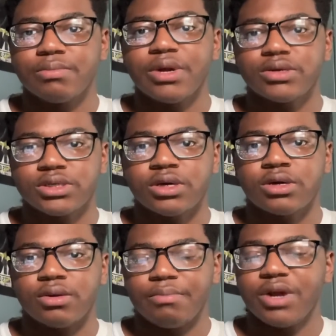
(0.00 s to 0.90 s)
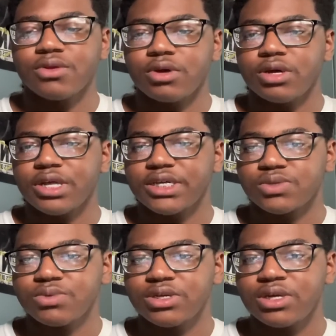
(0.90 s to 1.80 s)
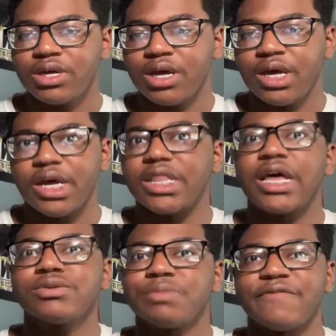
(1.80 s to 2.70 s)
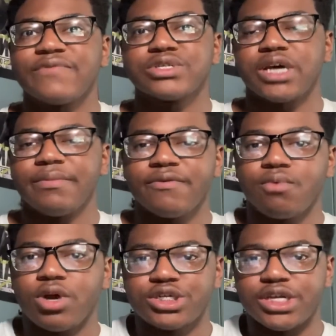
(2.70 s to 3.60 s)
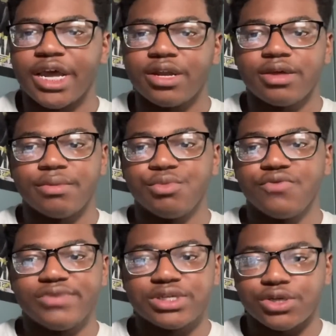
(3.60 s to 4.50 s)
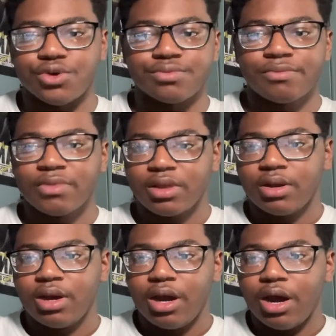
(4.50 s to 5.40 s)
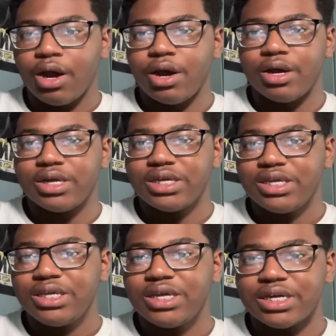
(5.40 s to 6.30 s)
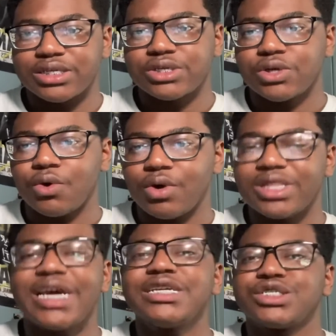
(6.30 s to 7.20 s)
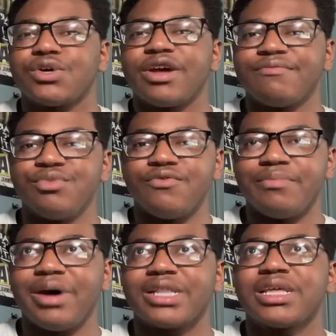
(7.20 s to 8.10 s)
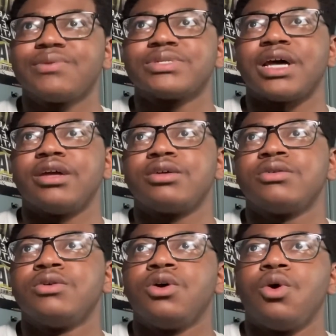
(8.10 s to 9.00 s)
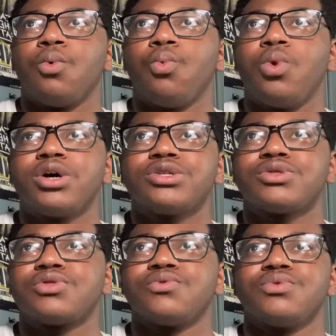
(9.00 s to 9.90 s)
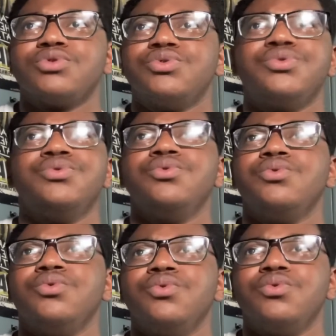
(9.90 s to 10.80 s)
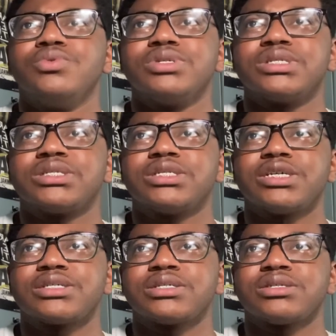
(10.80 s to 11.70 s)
marathon last week, and that was my first time ever watching any of the movies. So yes, so they didn't show every movie, but I think it was like 1 through 6.